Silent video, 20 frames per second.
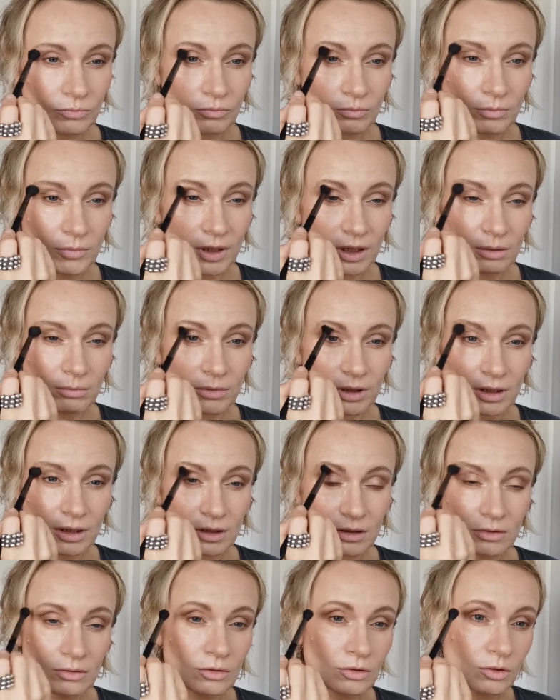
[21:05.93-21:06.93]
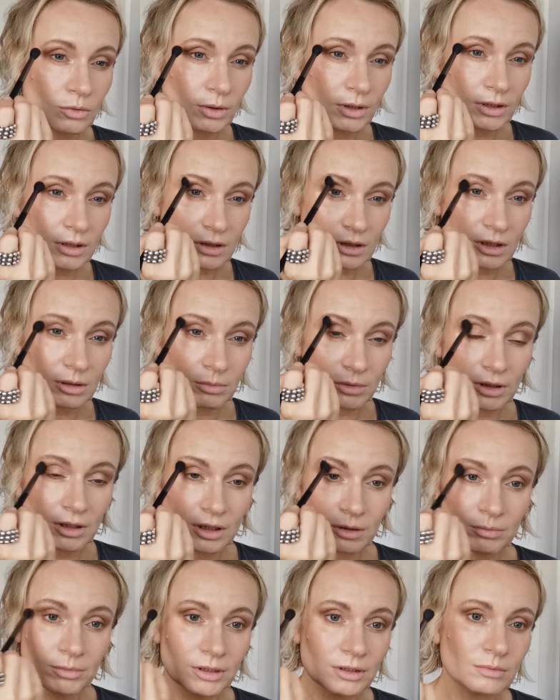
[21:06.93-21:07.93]
Make my eyes look quite
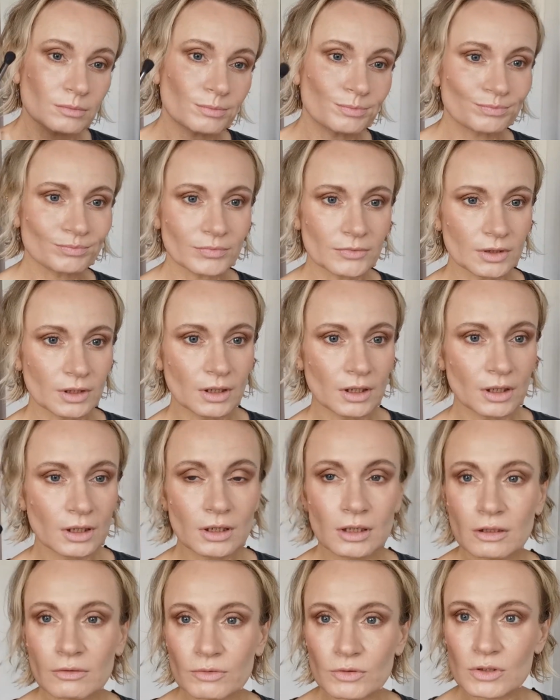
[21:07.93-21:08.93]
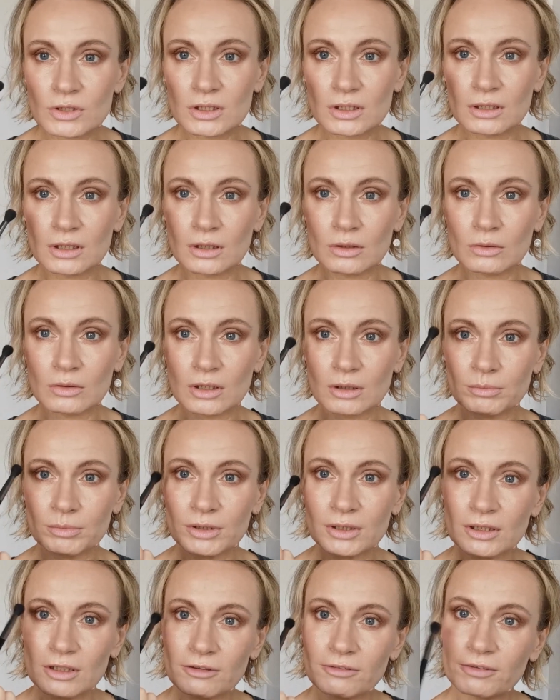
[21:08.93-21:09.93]
similar, but if you see they look a
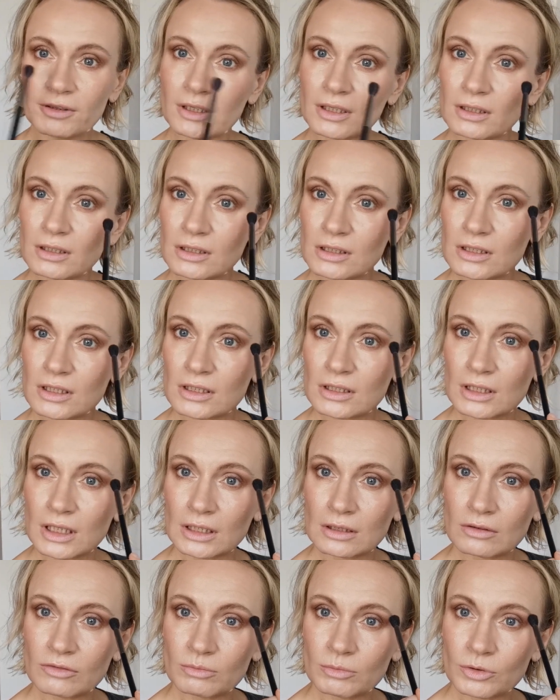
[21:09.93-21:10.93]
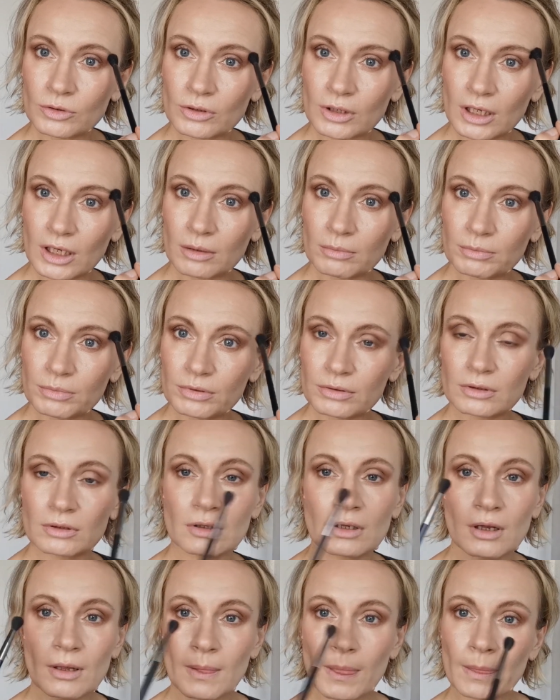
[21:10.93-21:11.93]
bit different, this is kind of more up,
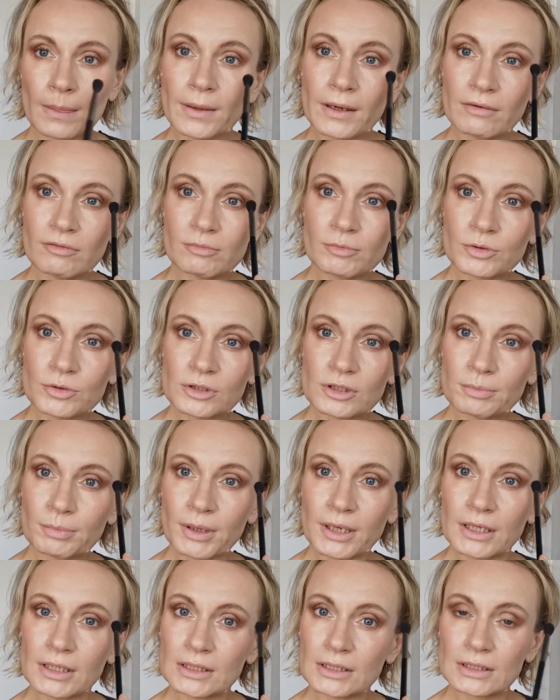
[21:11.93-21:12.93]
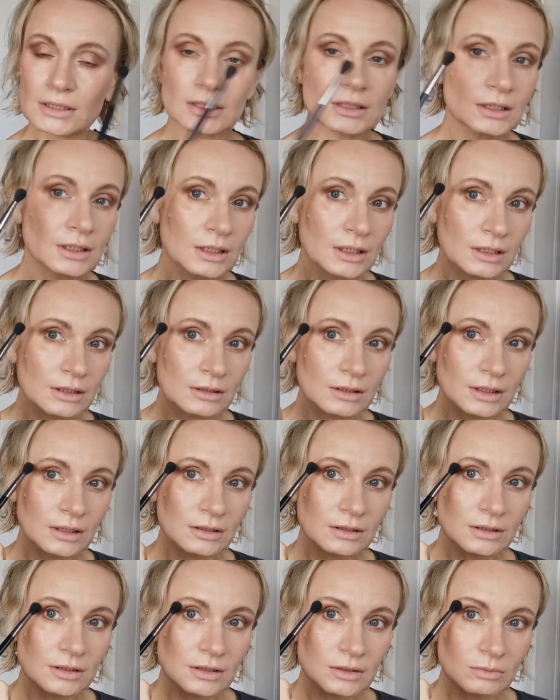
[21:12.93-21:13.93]
they have more space
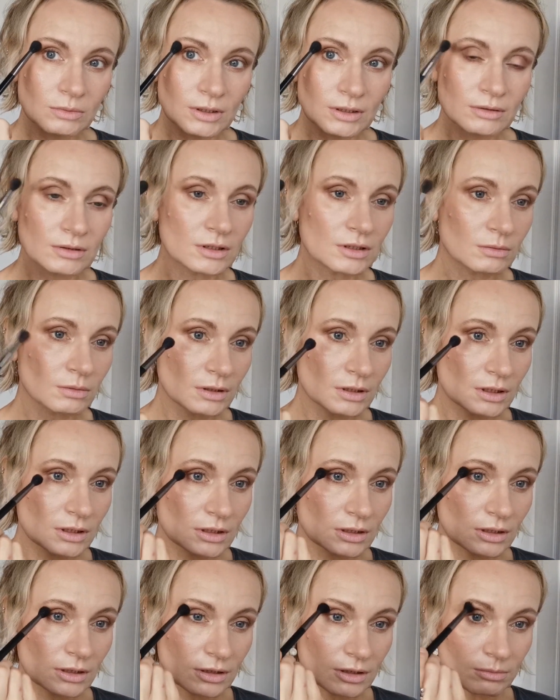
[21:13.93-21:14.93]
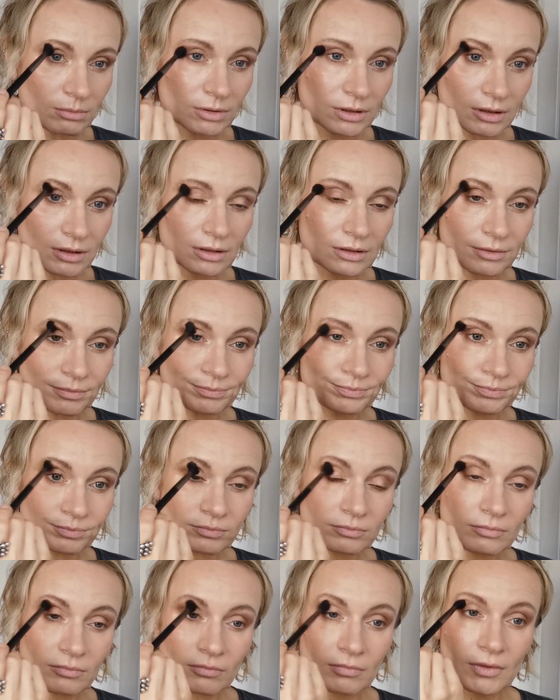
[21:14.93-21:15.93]
than this one. This one is a little bit,
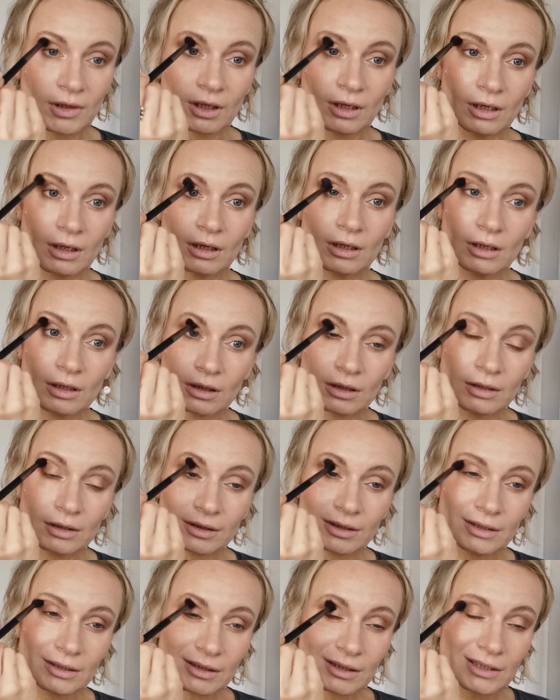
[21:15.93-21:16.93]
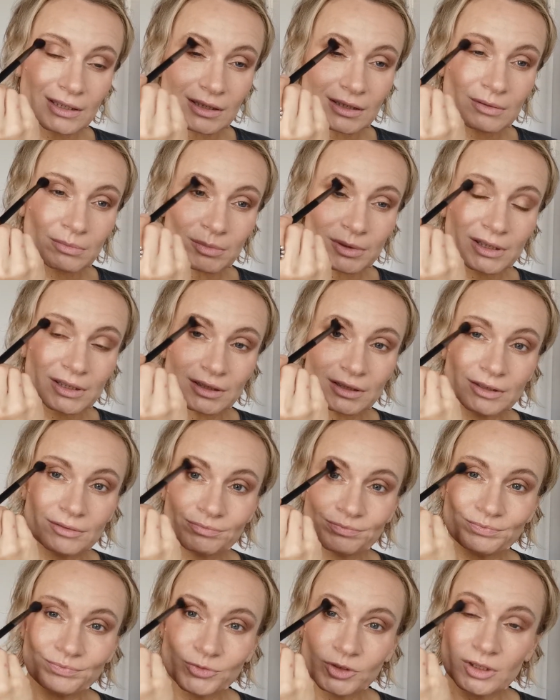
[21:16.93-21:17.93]
yes, my,
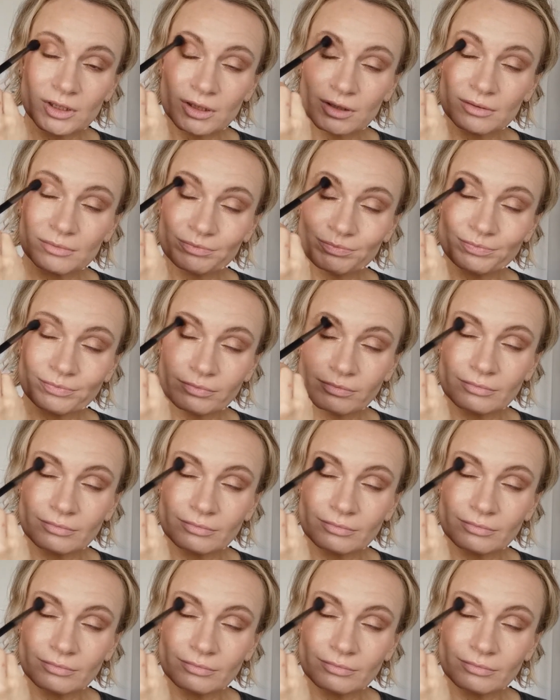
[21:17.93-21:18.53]
you know,